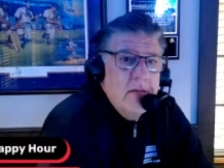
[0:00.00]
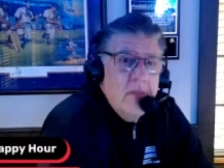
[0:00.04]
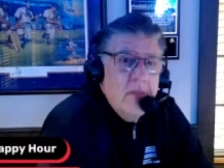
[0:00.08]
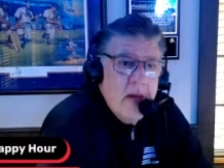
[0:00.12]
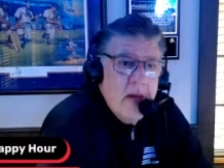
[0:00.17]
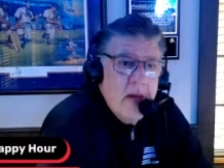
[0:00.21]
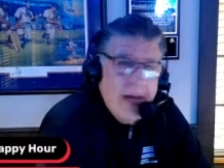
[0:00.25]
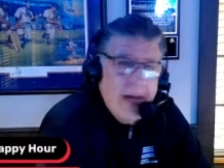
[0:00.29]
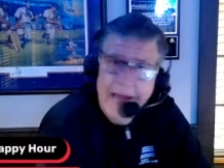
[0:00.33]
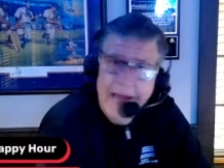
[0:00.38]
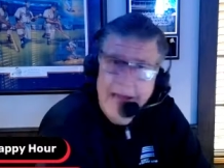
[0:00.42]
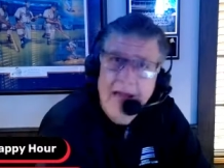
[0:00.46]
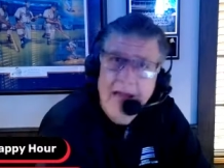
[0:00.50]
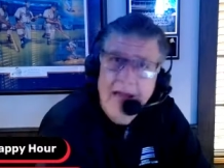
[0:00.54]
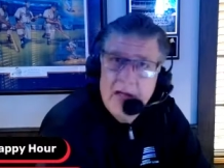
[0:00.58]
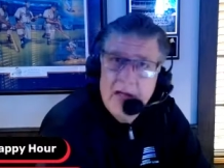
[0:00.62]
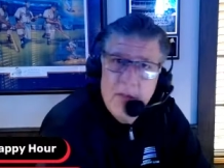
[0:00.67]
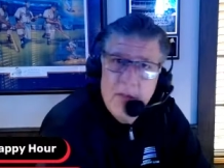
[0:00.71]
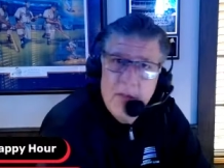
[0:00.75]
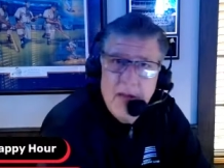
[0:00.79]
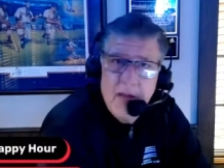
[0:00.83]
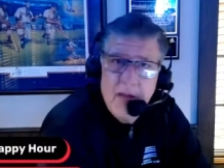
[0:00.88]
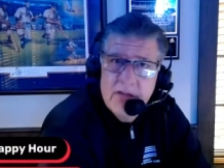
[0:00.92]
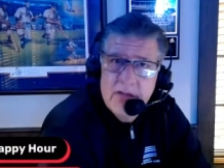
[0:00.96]
Again, it
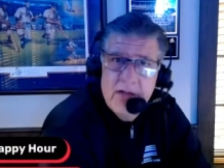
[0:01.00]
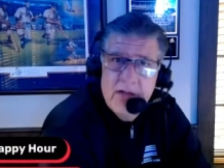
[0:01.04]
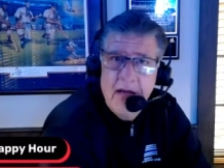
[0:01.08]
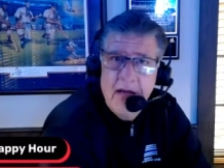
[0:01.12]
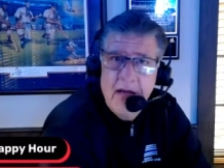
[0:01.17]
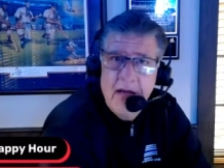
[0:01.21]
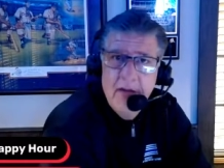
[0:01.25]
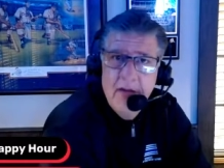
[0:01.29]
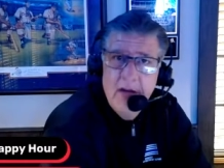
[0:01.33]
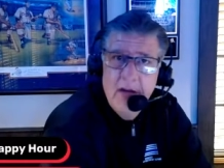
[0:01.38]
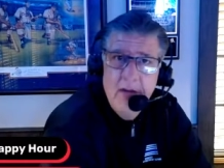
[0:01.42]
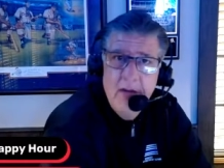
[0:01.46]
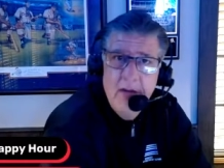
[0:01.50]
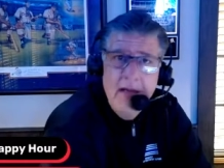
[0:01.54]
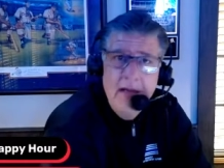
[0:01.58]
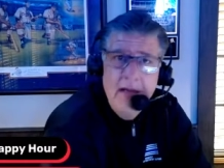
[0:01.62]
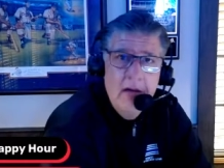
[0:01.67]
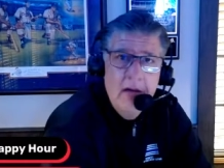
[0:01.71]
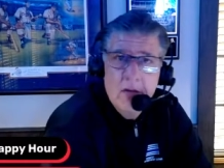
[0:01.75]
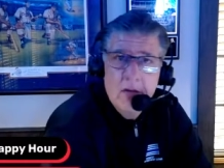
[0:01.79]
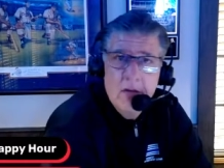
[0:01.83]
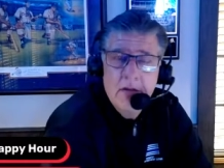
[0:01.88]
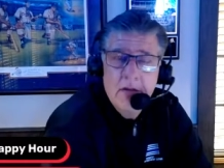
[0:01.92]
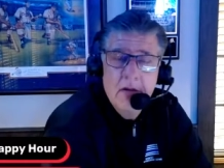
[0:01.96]
depends on how they go
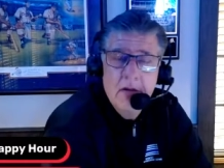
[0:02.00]
down.